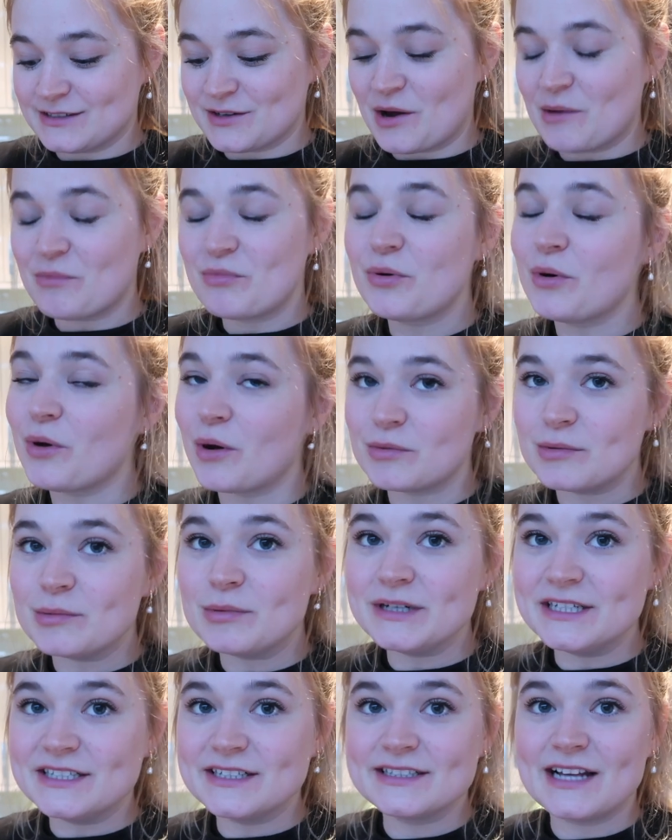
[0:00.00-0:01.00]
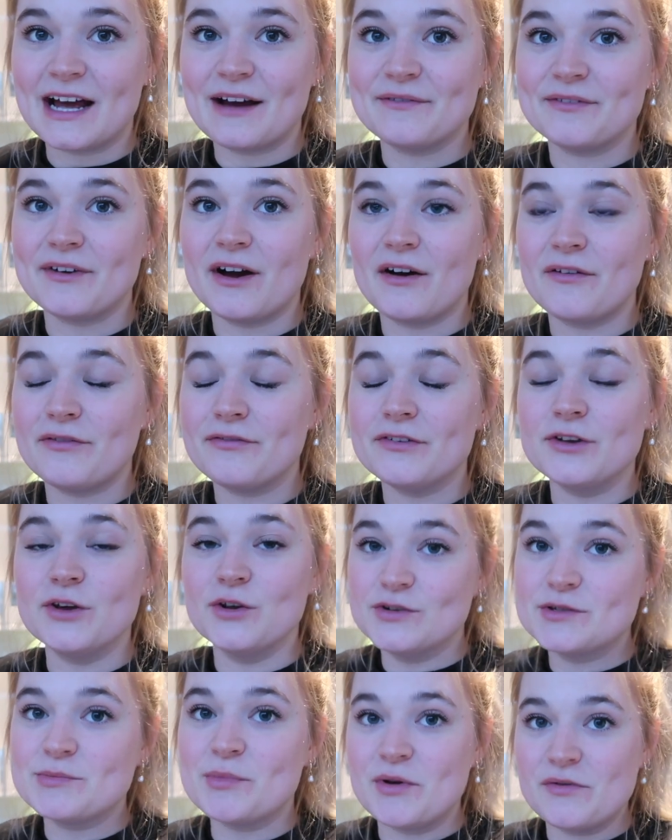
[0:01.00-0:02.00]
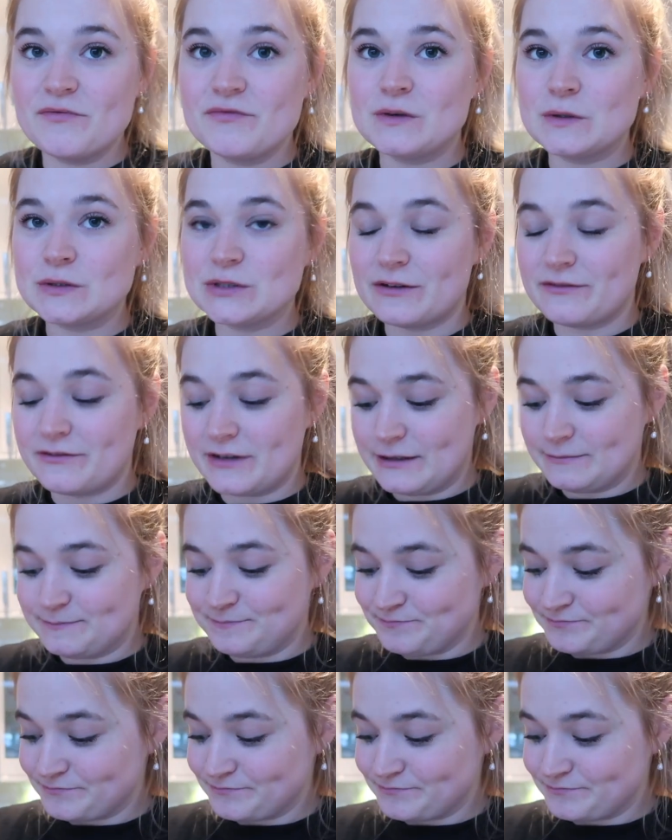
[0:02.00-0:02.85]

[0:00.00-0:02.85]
so I'll probably just have a few spoonfuls of it.